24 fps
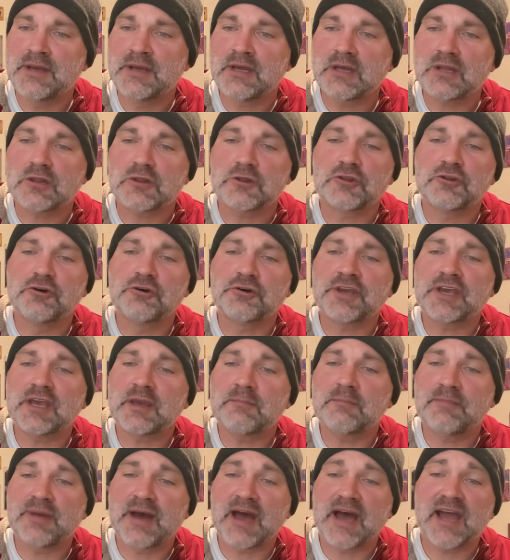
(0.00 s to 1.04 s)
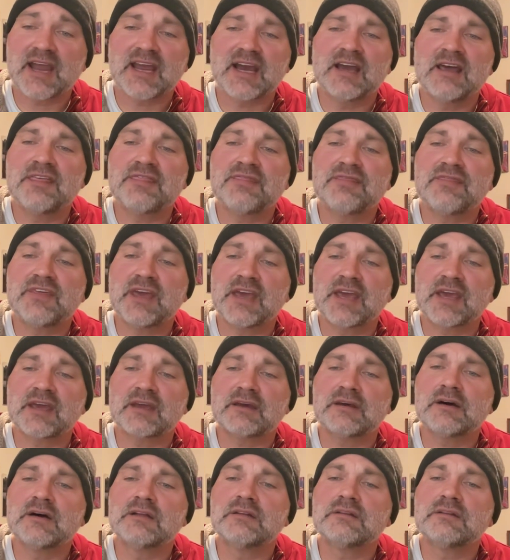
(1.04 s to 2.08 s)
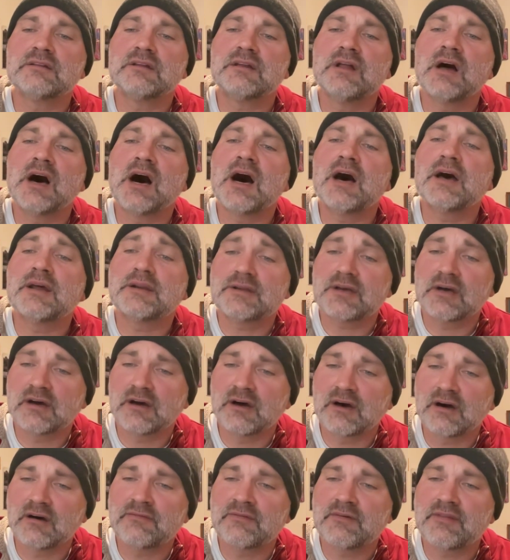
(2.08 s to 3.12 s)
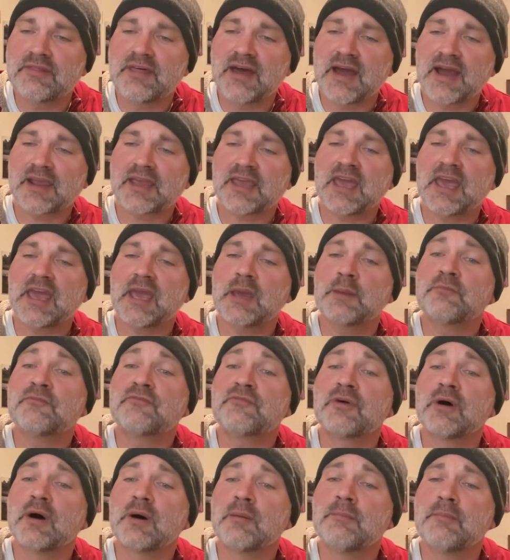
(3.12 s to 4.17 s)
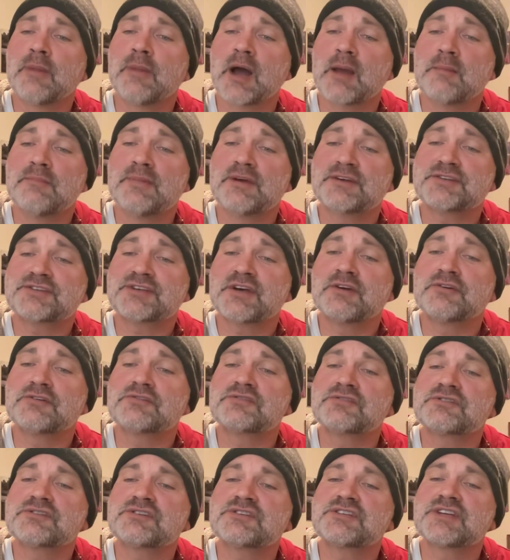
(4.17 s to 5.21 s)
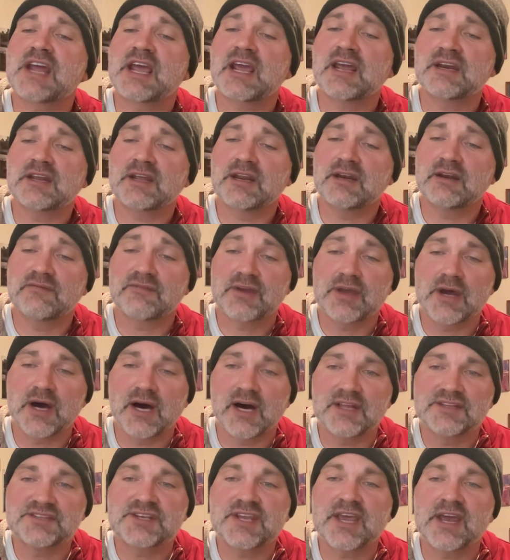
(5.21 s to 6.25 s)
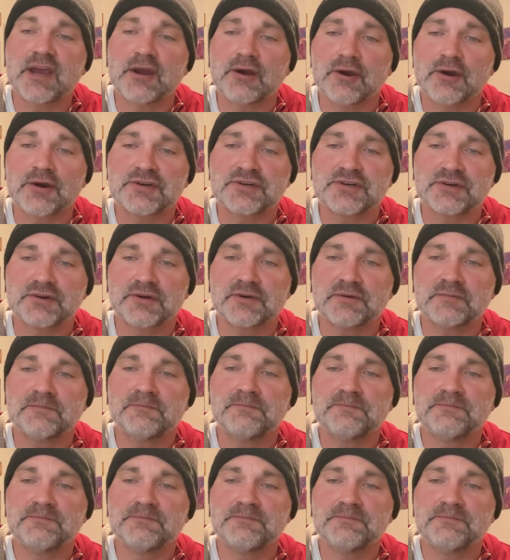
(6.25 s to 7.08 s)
Looking back, I think a lot of that came from my misunderstanding of God's character.